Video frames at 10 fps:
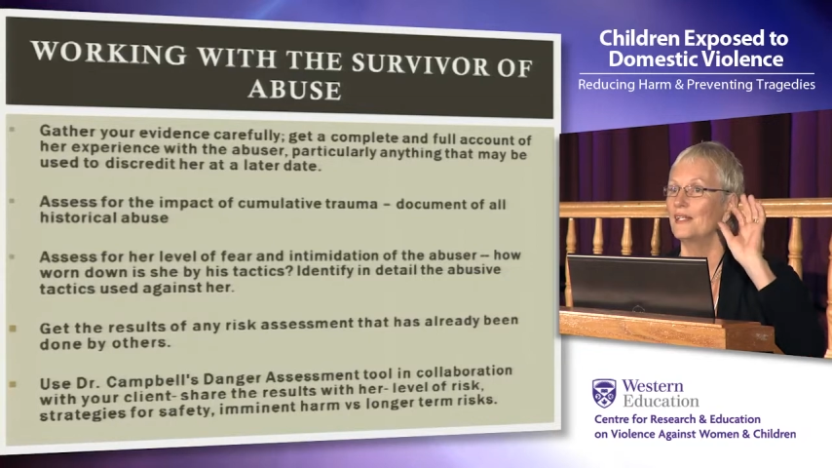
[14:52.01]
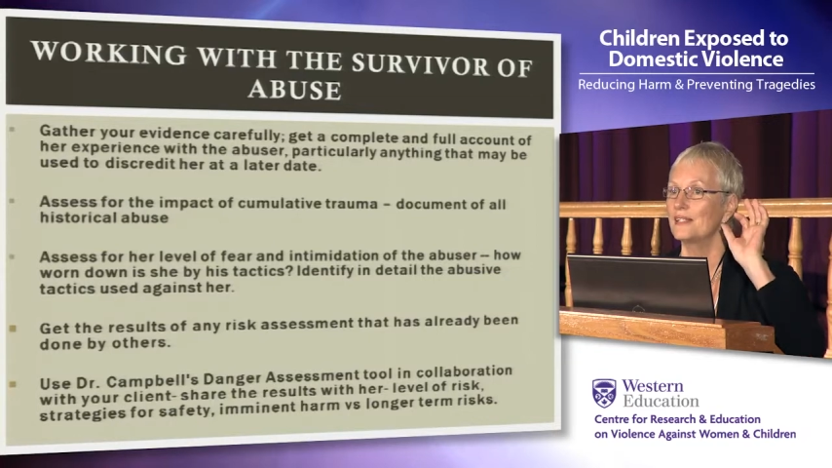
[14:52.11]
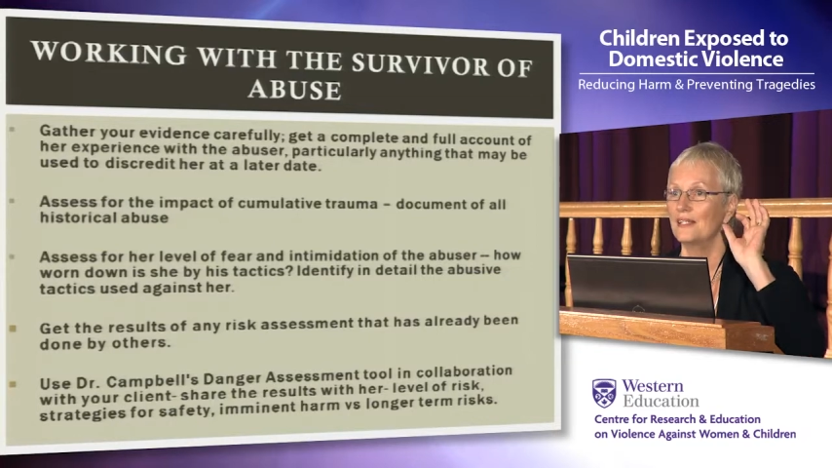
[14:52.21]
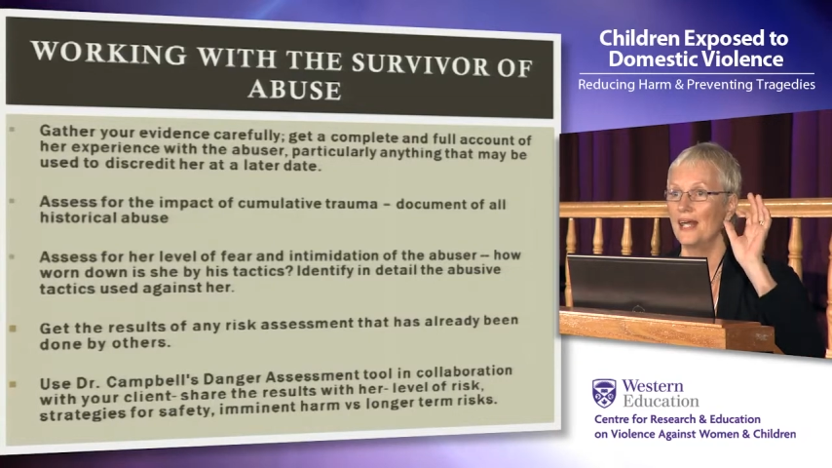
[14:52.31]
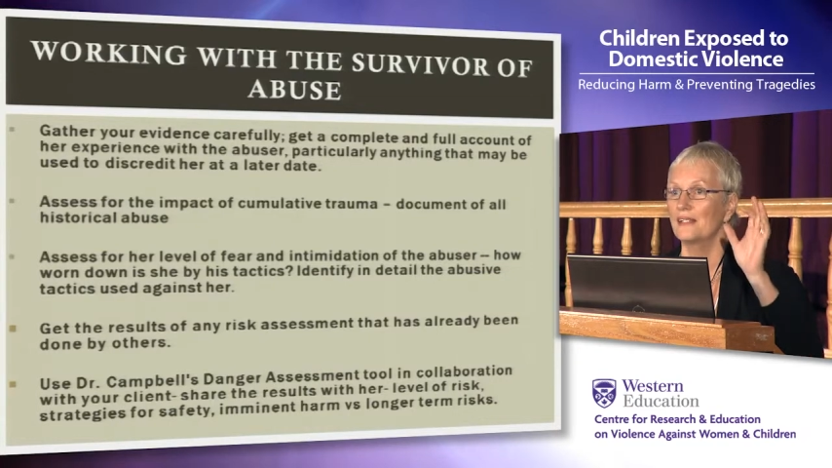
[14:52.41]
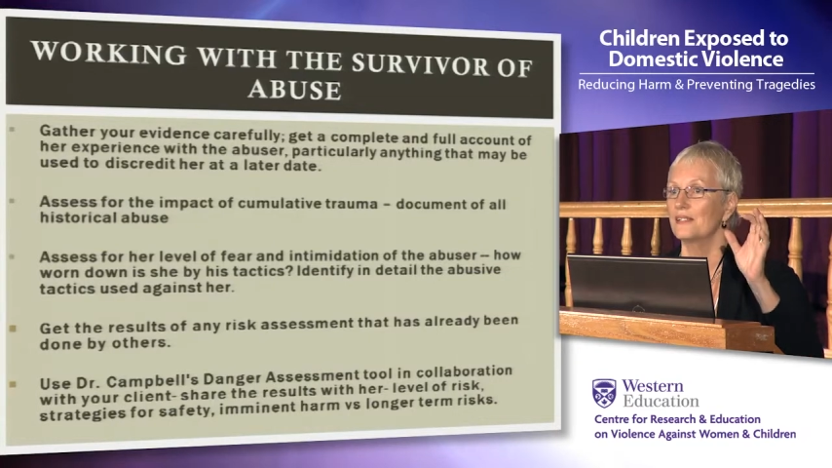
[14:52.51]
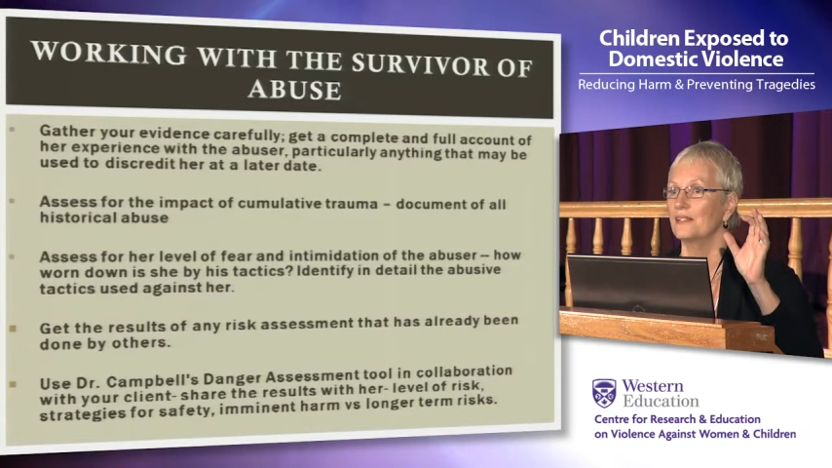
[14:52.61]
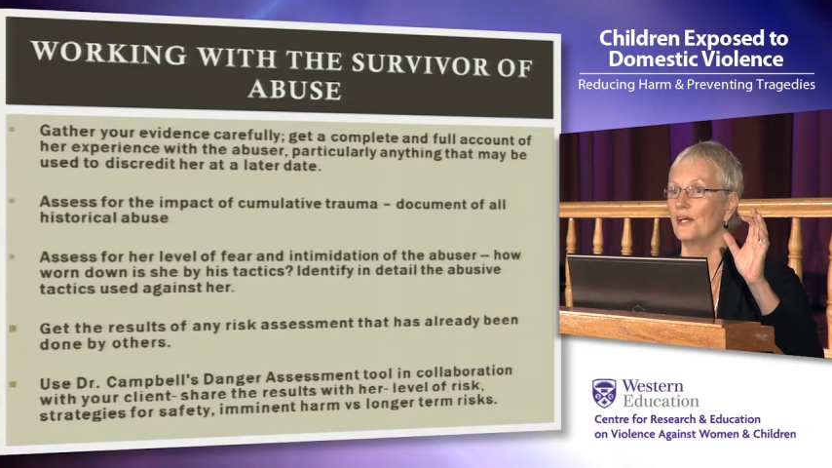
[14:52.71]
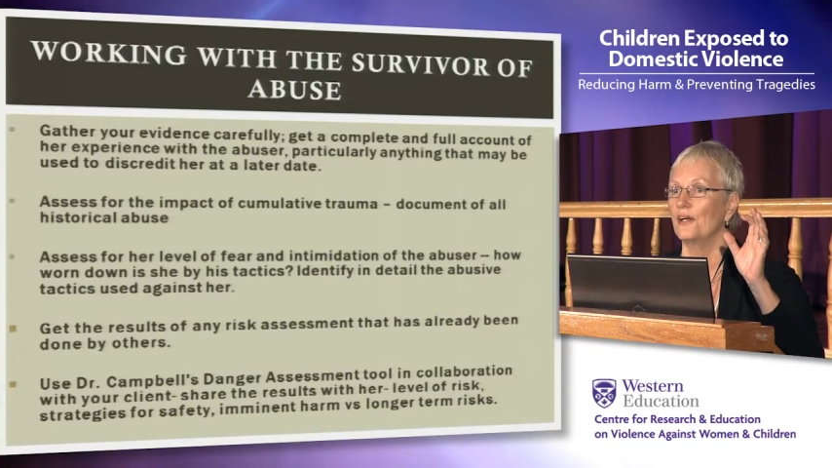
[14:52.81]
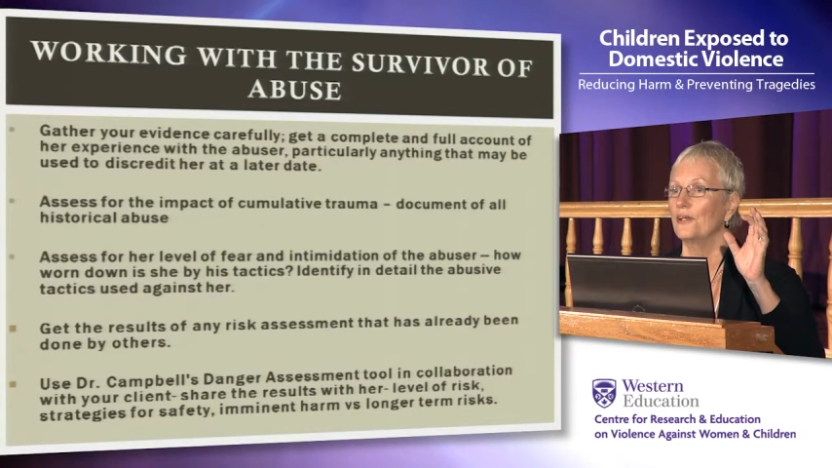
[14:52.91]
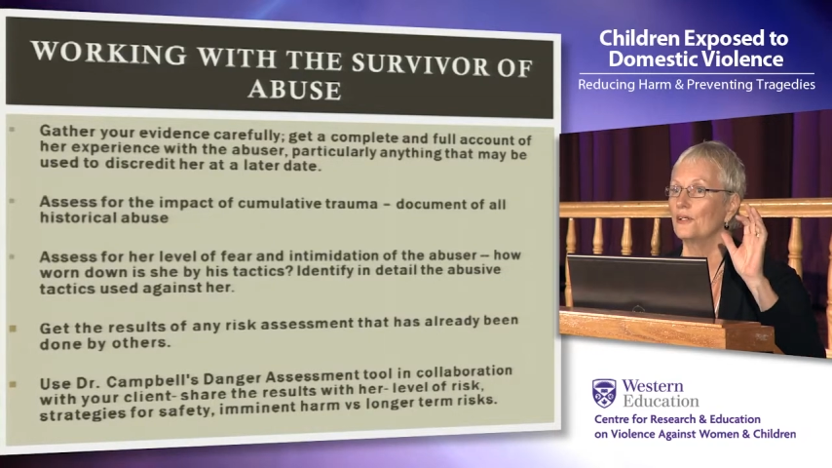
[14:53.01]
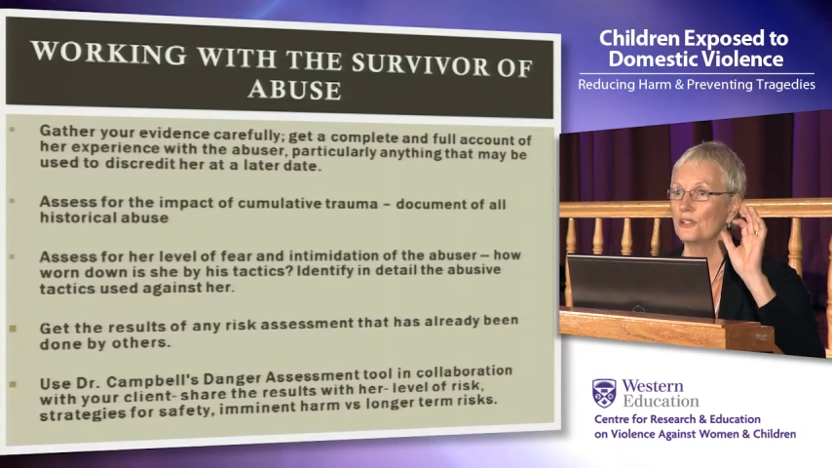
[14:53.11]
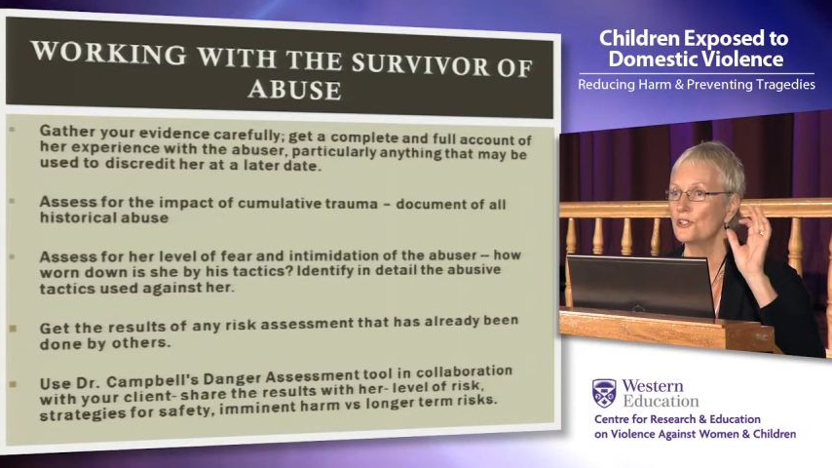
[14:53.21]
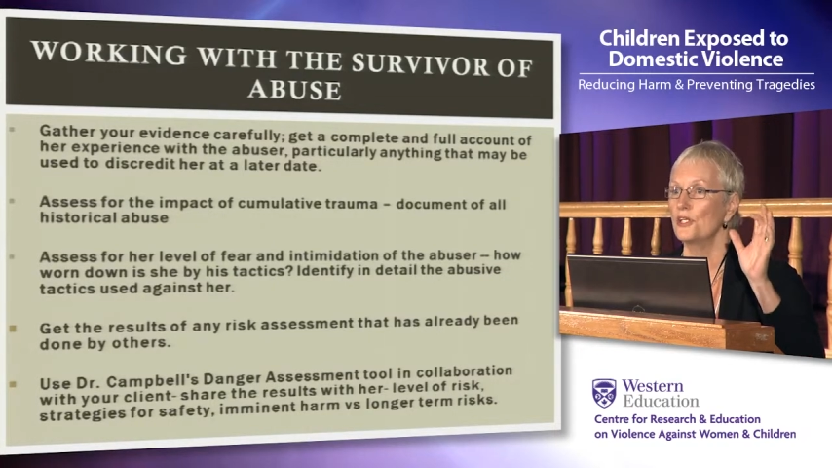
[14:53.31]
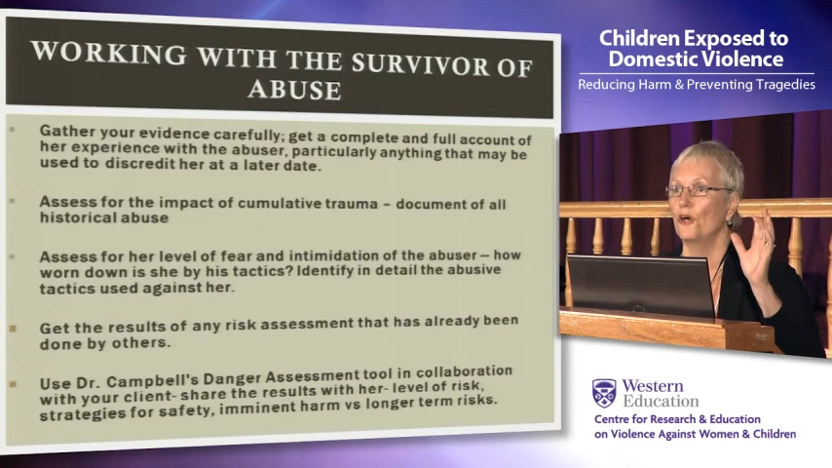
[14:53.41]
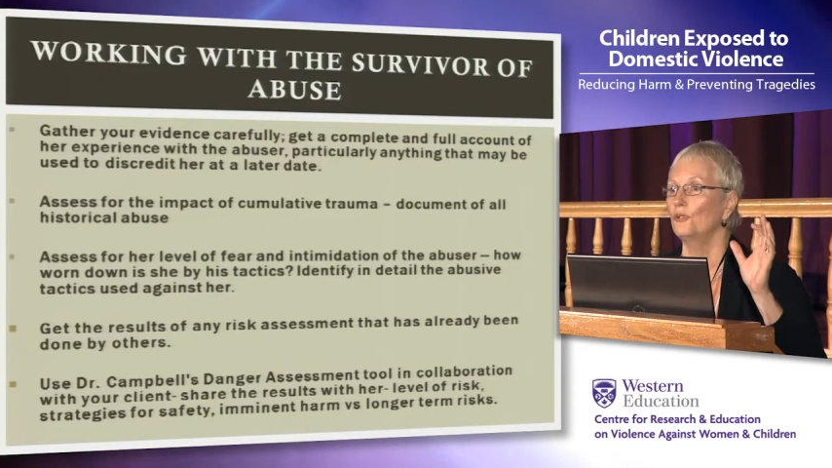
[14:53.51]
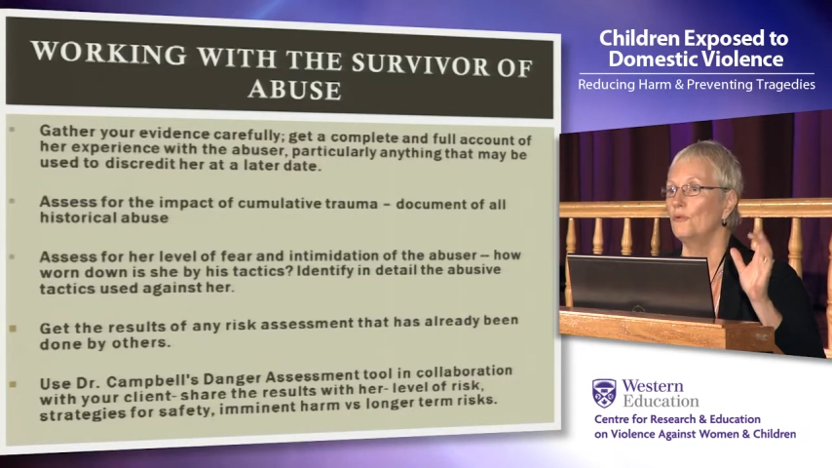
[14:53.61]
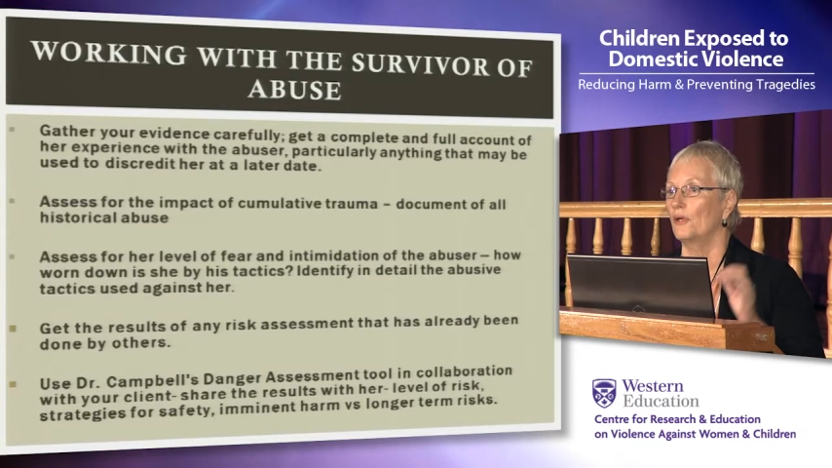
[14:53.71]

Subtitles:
It's an excellent article. It's the only